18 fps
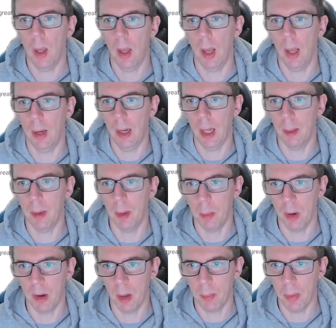a little bit
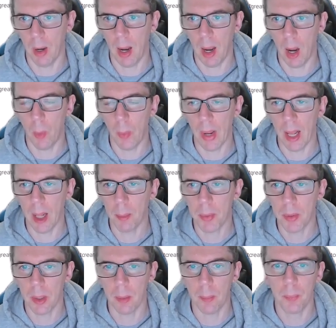more about how we
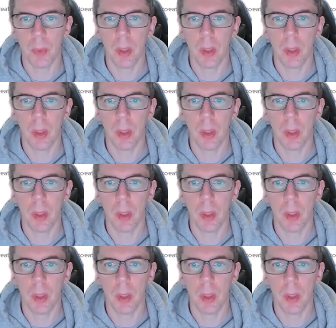help them,